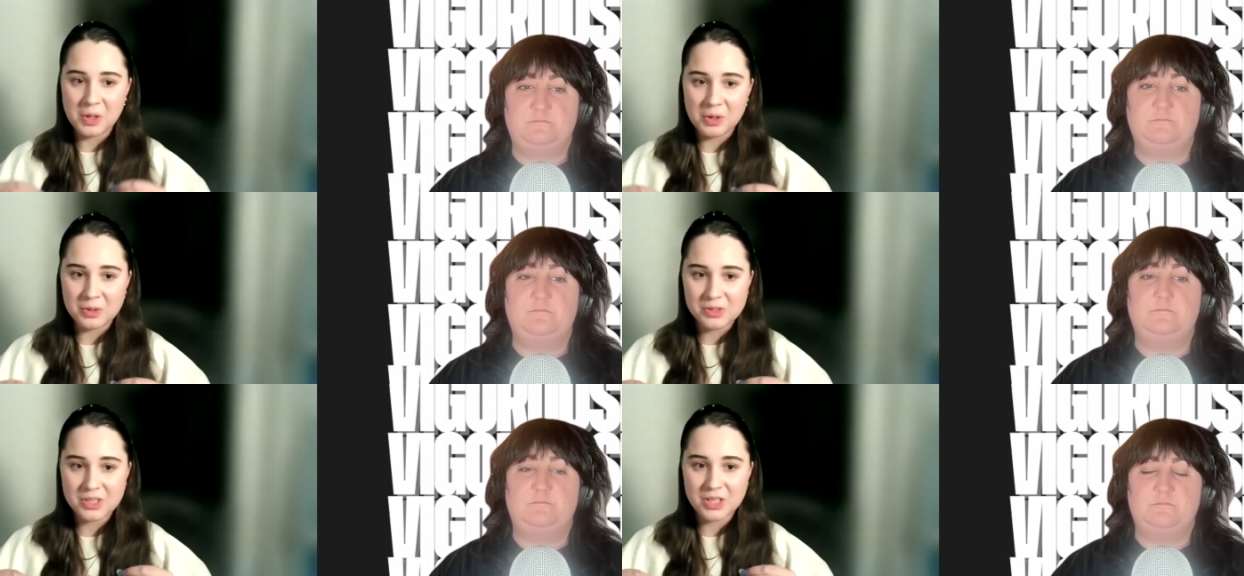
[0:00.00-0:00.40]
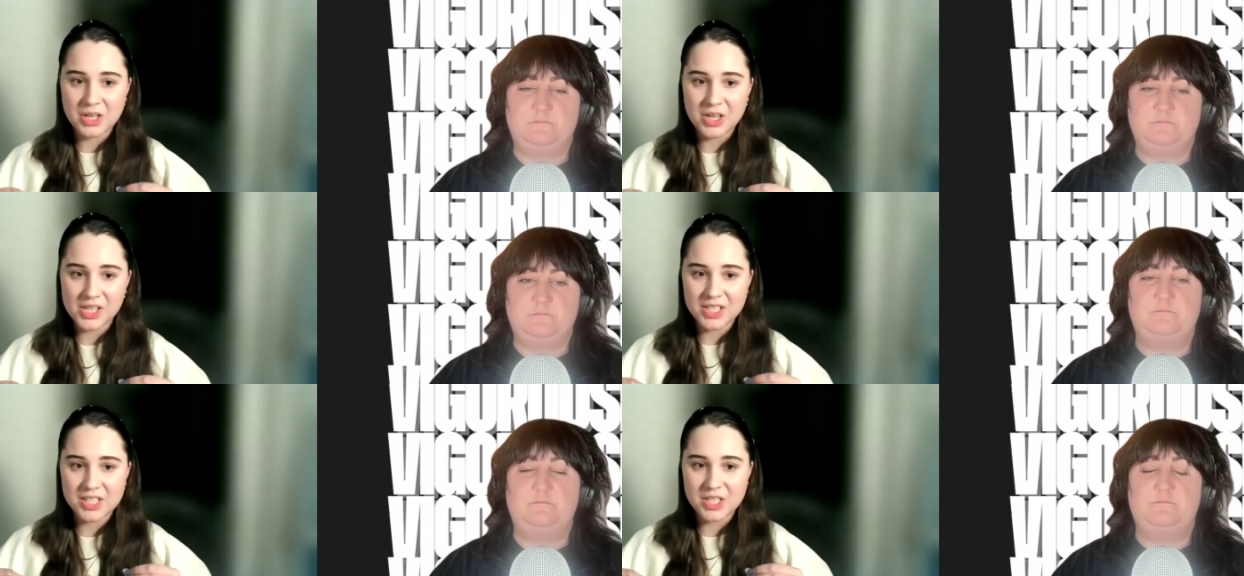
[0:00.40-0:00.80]
Speaker 1: and
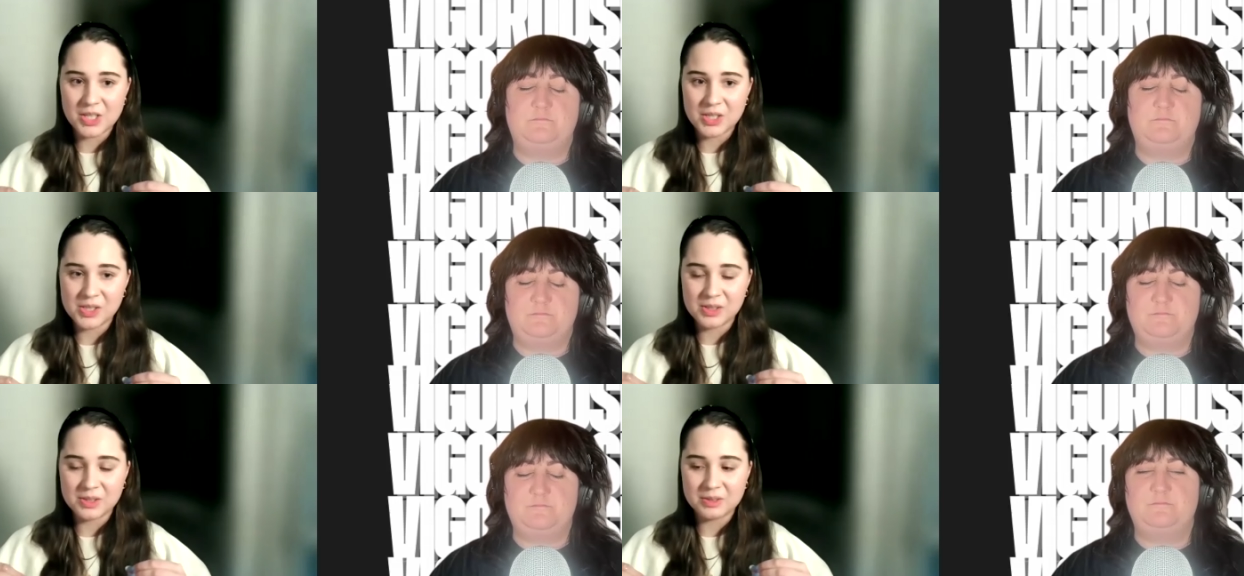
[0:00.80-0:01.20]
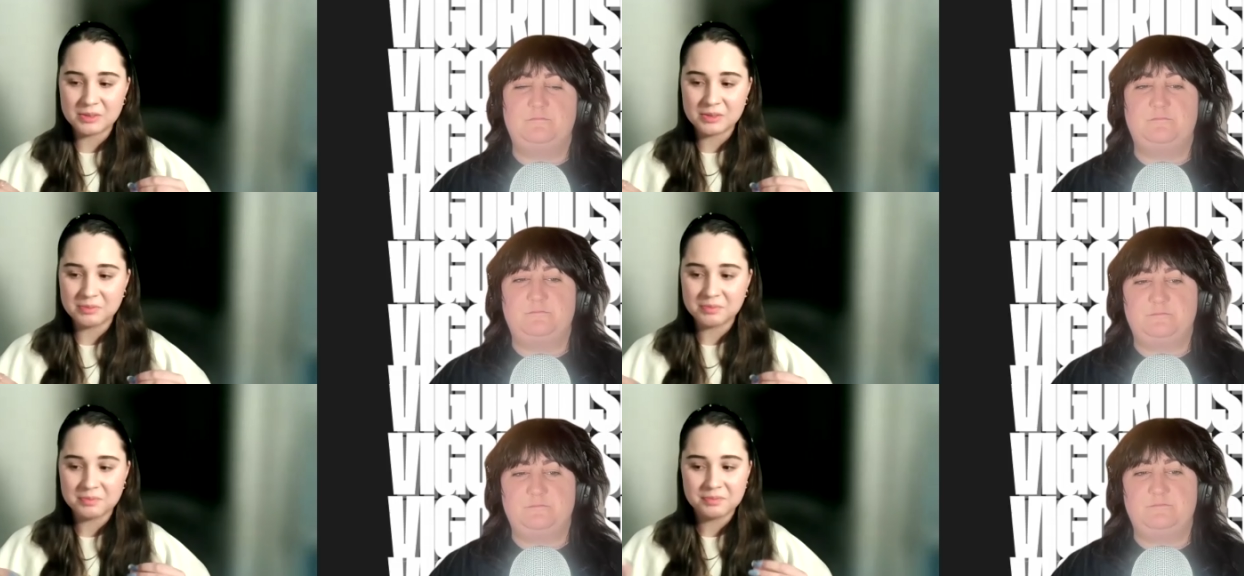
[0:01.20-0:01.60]
closer
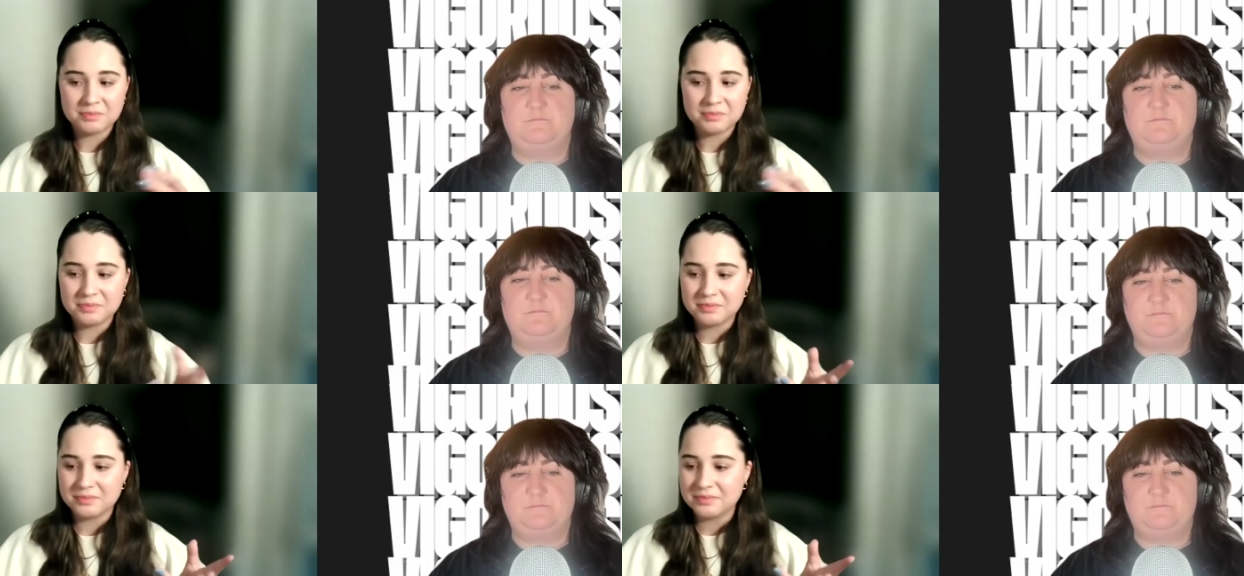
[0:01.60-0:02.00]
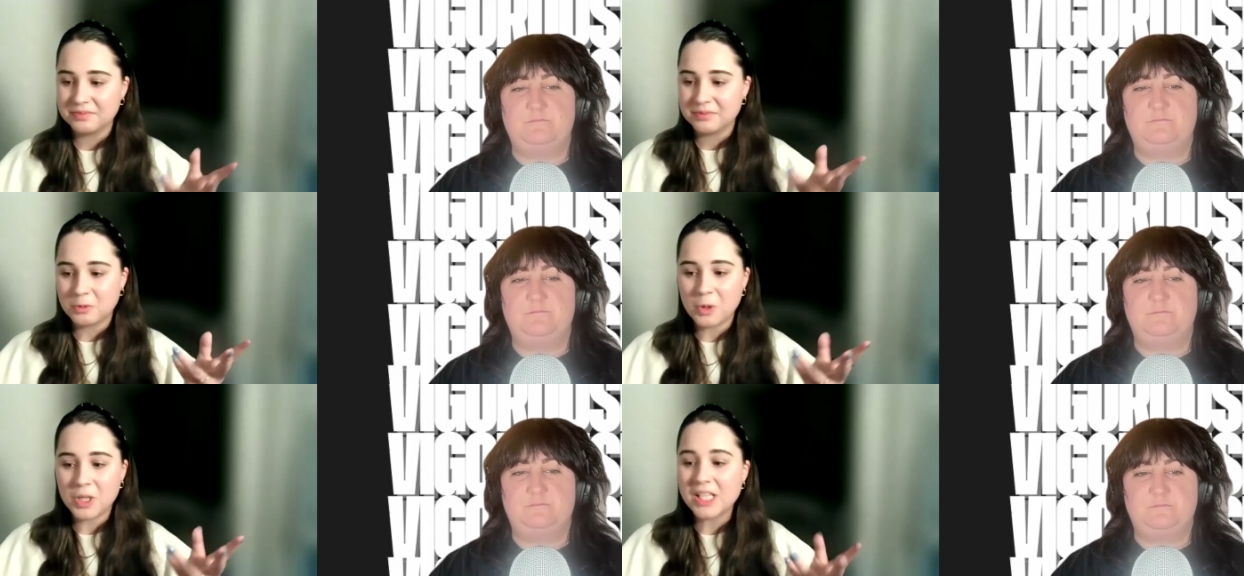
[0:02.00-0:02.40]
until
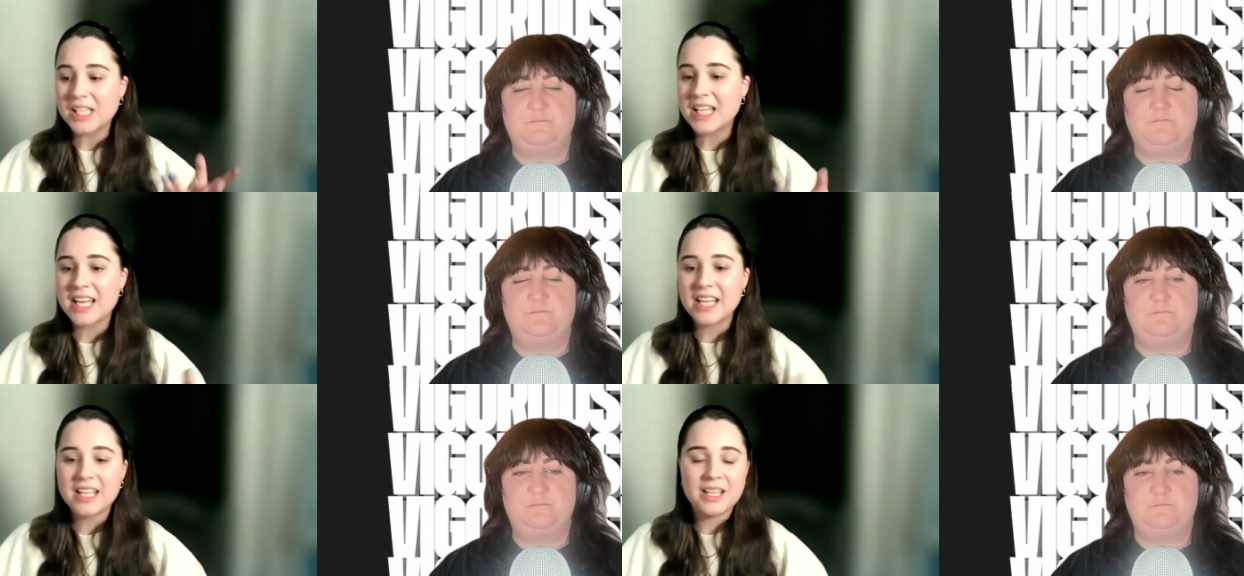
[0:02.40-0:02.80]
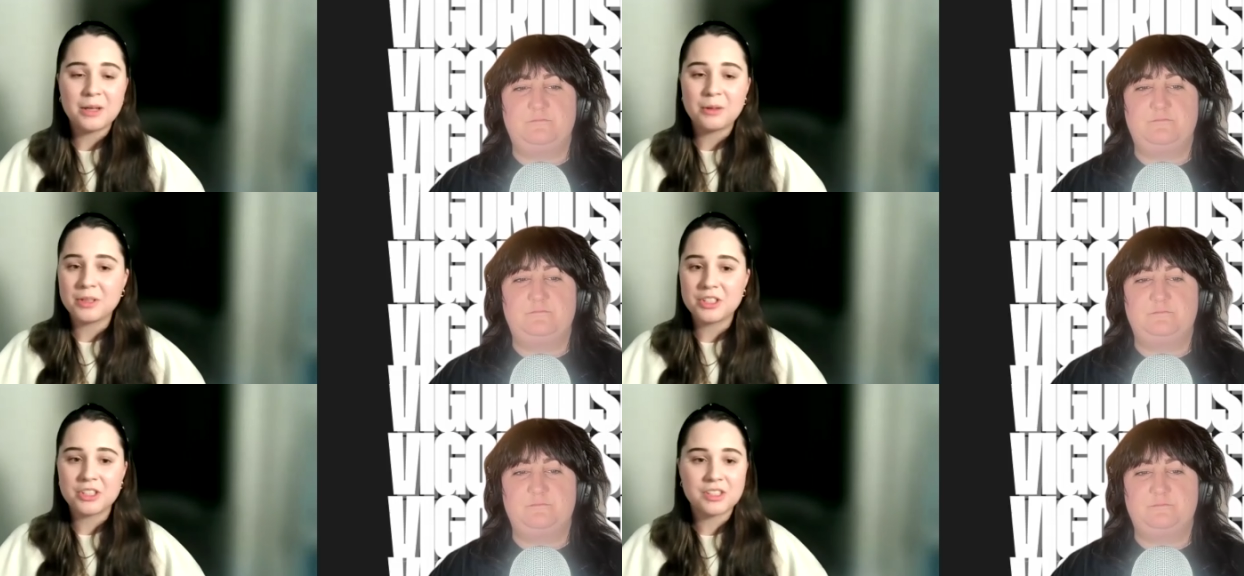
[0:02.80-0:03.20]
one day
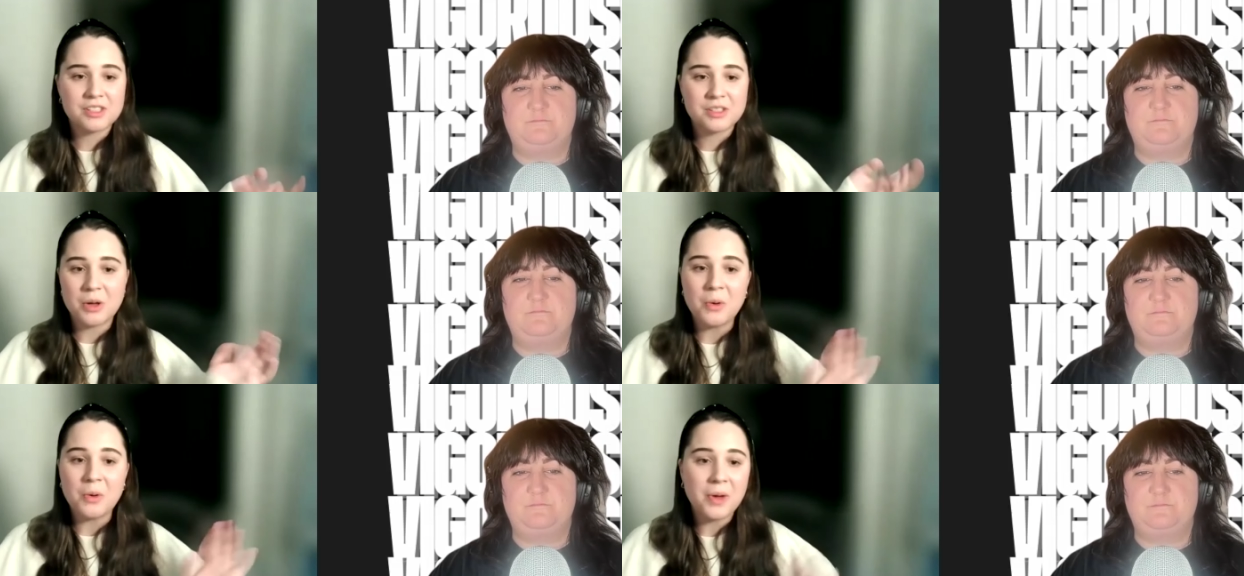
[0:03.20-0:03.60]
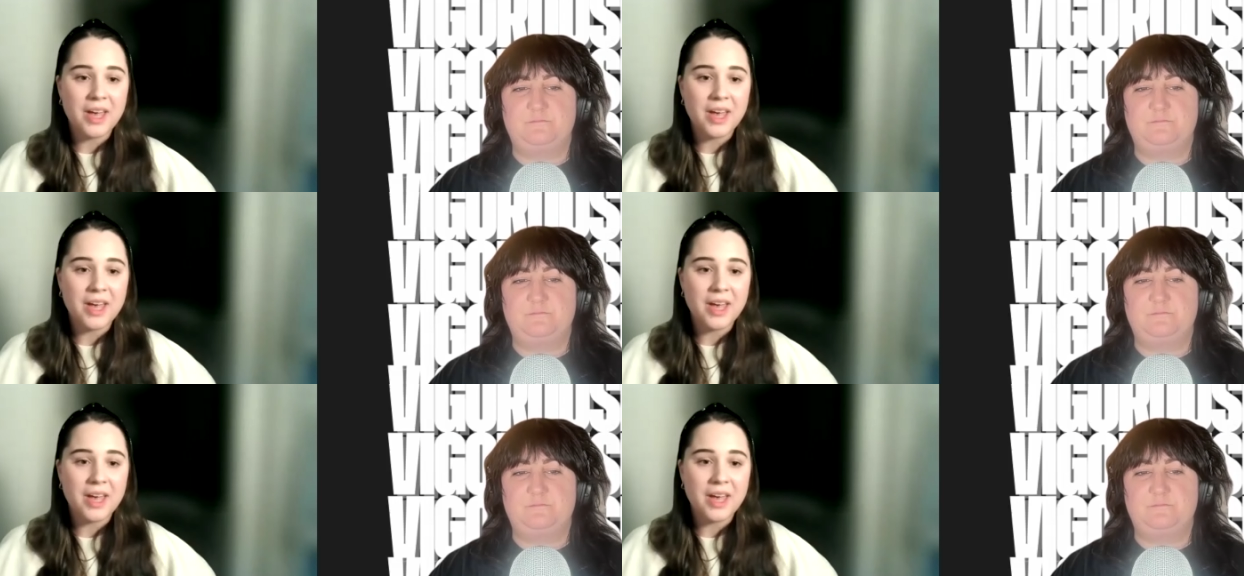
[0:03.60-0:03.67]
they were just